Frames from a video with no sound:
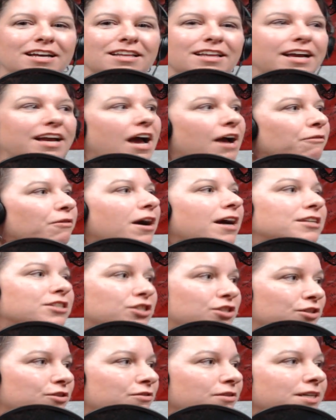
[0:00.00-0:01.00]
like I watched
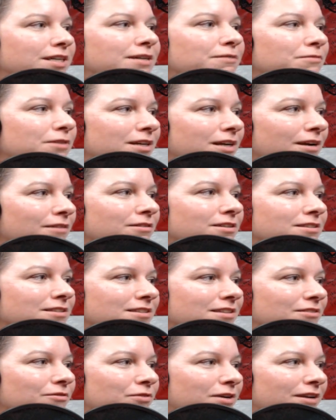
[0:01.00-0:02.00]
Scream
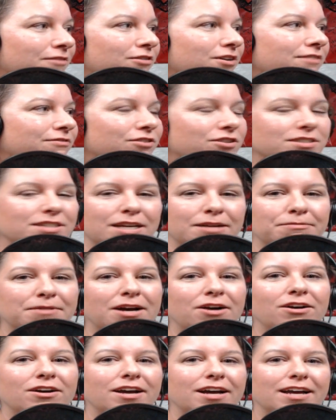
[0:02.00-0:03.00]
whenever it first came
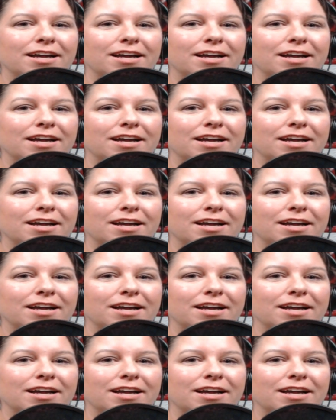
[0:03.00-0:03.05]
out,